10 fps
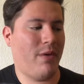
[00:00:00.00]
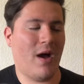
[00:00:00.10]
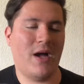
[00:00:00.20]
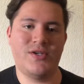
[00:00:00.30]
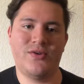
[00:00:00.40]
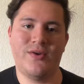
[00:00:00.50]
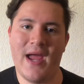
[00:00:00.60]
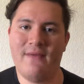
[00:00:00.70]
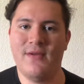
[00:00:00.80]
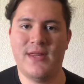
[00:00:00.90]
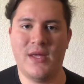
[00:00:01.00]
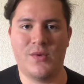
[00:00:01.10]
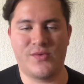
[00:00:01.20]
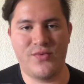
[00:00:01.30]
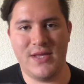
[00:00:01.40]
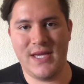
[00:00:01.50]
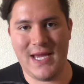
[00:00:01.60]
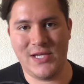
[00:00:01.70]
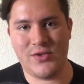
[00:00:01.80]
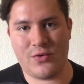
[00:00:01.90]
posture, everything was really
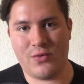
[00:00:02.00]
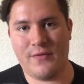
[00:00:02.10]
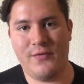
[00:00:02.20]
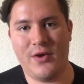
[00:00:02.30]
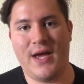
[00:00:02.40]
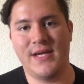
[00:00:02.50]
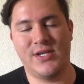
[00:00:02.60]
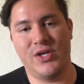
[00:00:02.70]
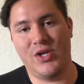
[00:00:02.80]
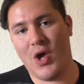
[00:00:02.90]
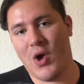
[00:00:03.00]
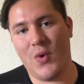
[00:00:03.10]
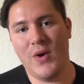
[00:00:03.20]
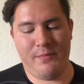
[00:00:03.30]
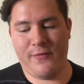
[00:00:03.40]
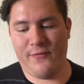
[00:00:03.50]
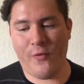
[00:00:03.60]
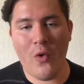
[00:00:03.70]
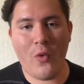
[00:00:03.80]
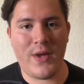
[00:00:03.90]
integral for you guys to know
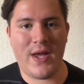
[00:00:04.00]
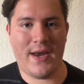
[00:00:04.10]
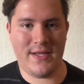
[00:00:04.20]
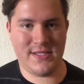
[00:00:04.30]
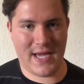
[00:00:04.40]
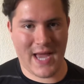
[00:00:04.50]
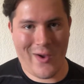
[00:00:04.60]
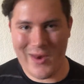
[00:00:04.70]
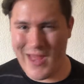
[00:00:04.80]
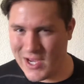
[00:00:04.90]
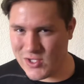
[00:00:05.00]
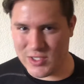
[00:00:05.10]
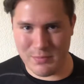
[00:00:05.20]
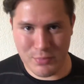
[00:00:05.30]
before we got into how to actually